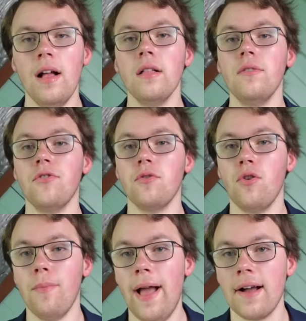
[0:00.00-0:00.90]
Hello everyone,
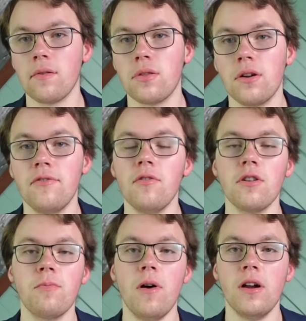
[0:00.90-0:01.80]
we're back with our
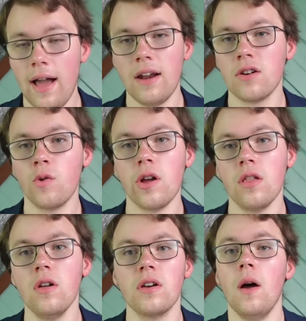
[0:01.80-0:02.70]
fourth part at our quick
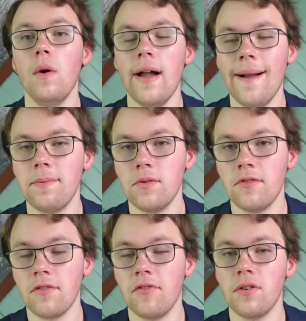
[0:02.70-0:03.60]
look at what happened
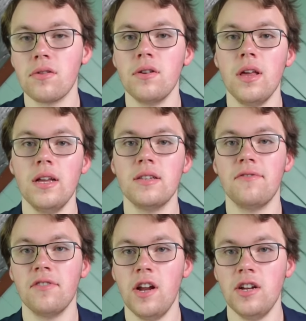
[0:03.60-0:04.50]
over the first three days of
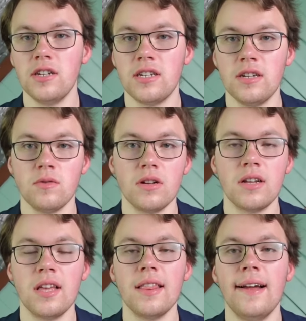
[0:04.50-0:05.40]
free agency. We'll look
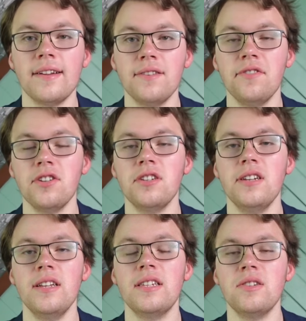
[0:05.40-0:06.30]
at the Atlantic division
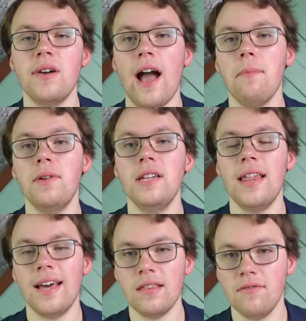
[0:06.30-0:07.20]
today and see what happened in
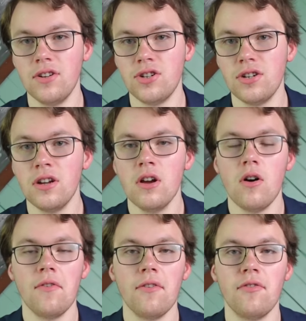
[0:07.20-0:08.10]
that division
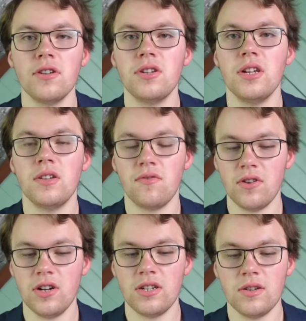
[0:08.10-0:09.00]
over the first three days of
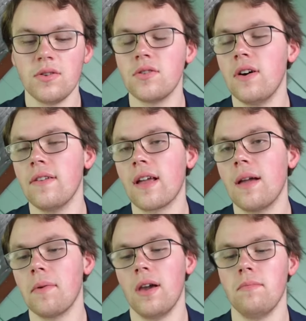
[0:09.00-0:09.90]
free agency. With all that
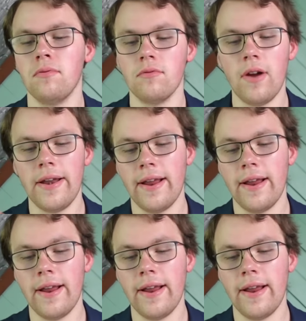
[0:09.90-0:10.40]
coming up right